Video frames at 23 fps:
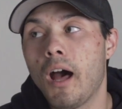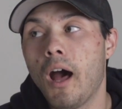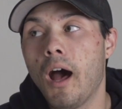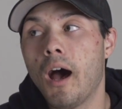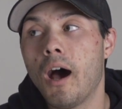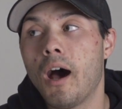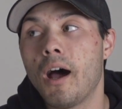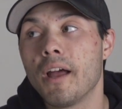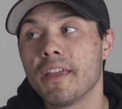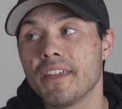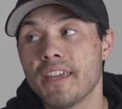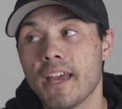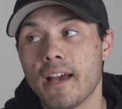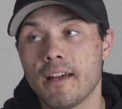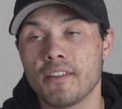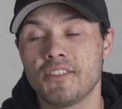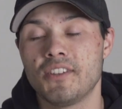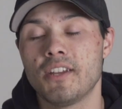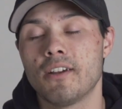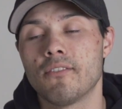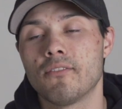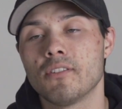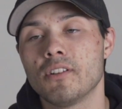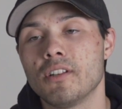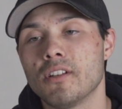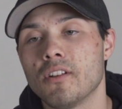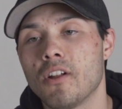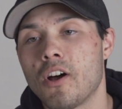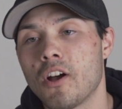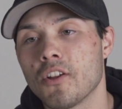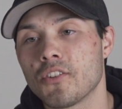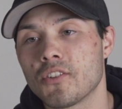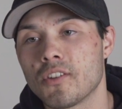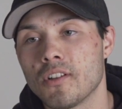Yeah, definitely
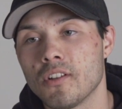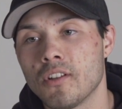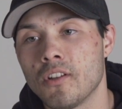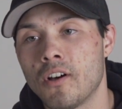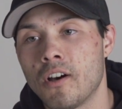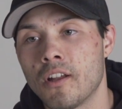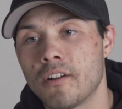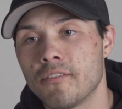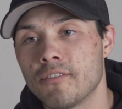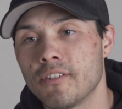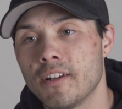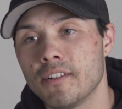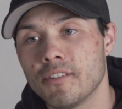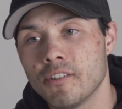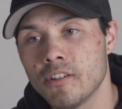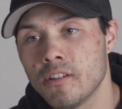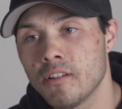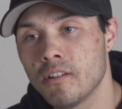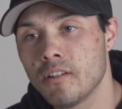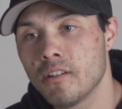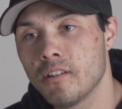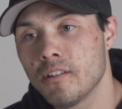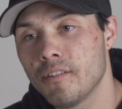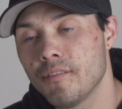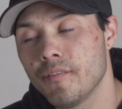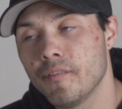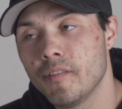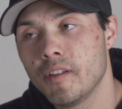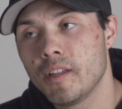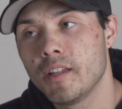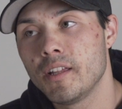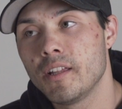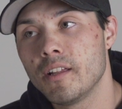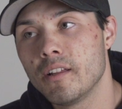lost a lot of friends,
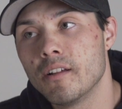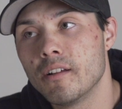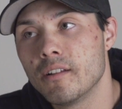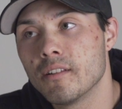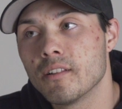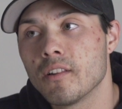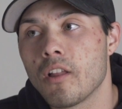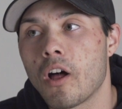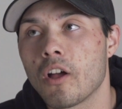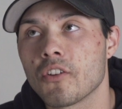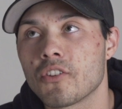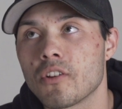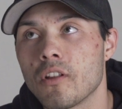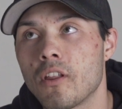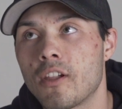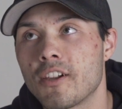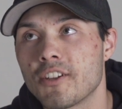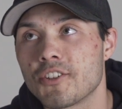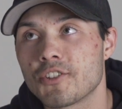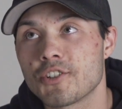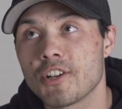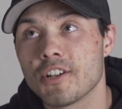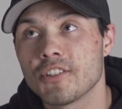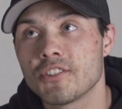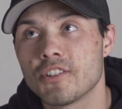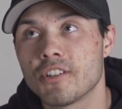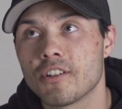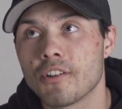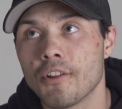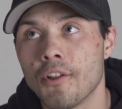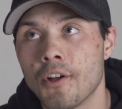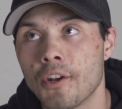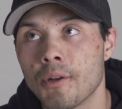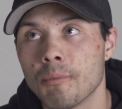lost a lot of trust in
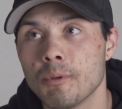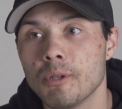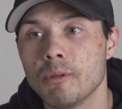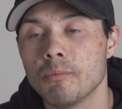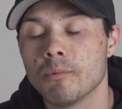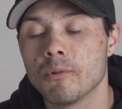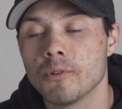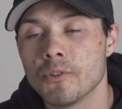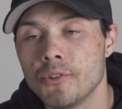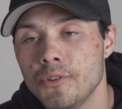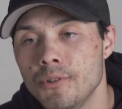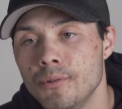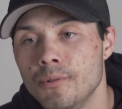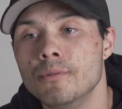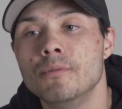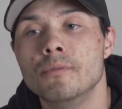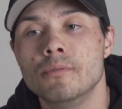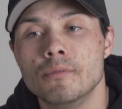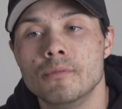a lot of people too.